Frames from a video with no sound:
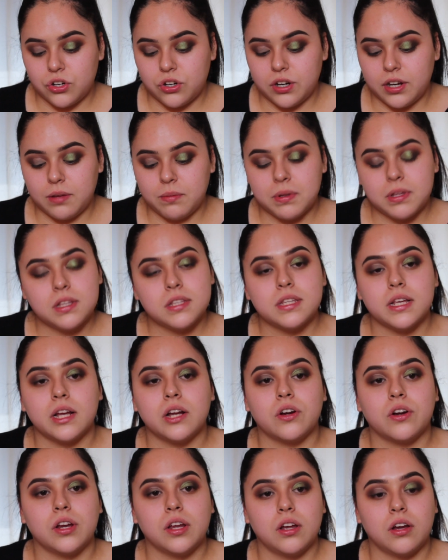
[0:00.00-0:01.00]
her name is
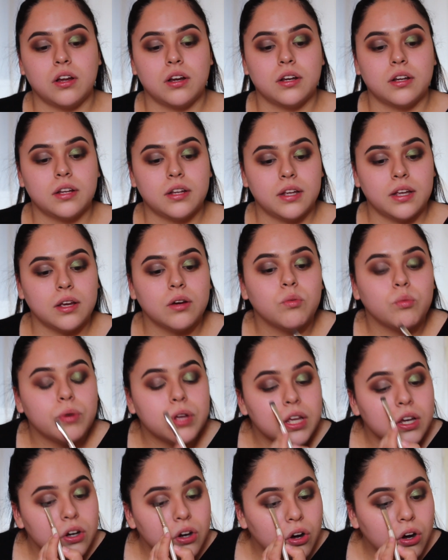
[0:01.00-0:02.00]
Ariana, and
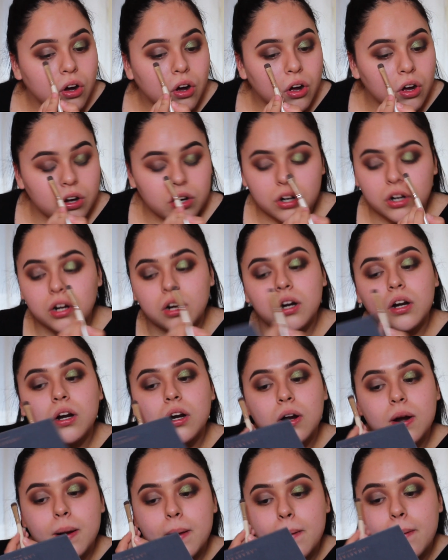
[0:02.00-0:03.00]
we call
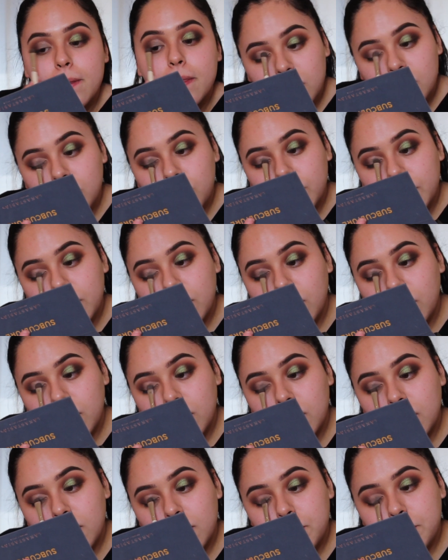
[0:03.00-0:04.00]
her
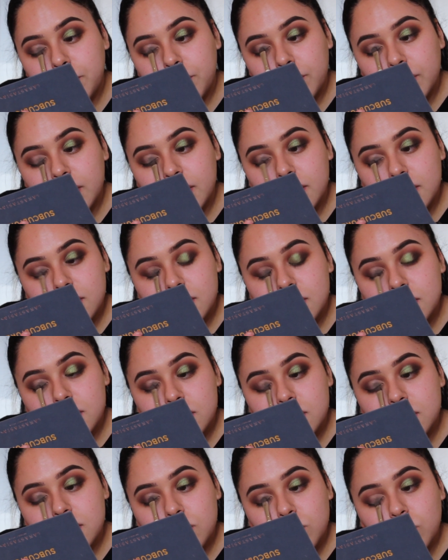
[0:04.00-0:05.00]

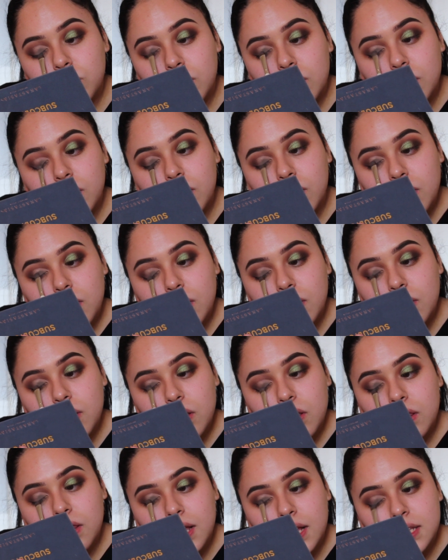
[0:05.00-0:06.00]
Prince.
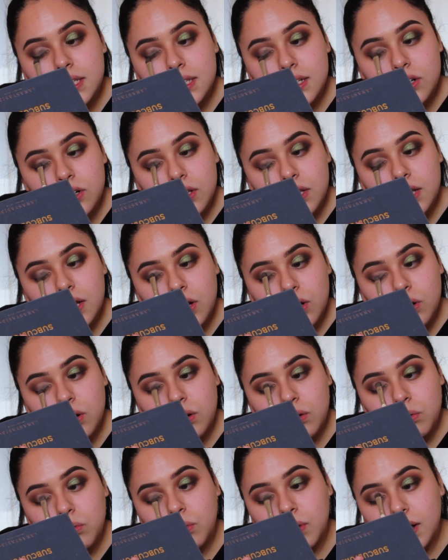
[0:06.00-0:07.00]
That's literally
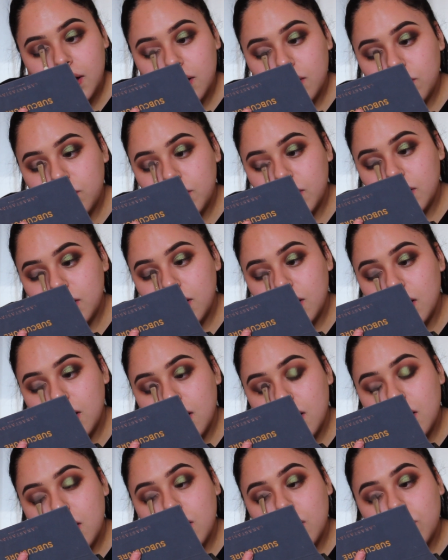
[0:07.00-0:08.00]
what
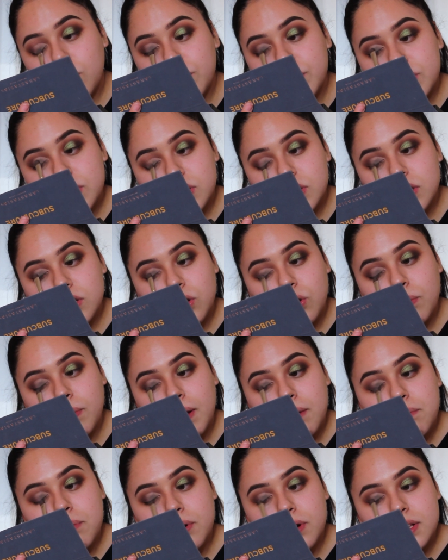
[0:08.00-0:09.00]
we used to go
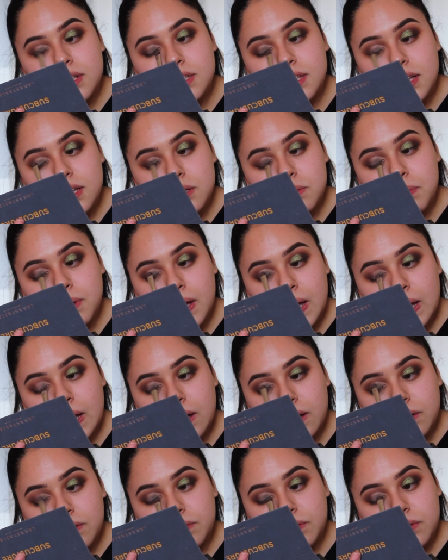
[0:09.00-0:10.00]
by Princess,
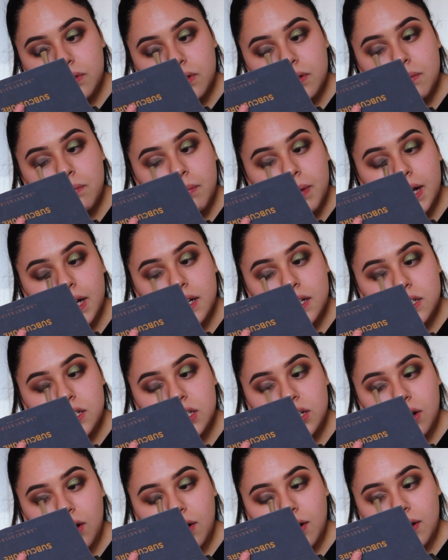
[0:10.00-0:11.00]
but my
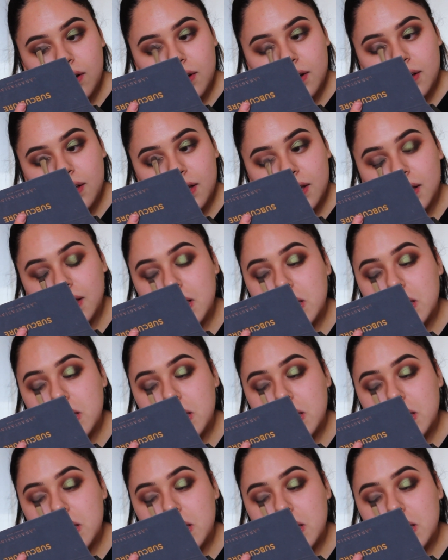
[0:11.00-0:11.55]
dog,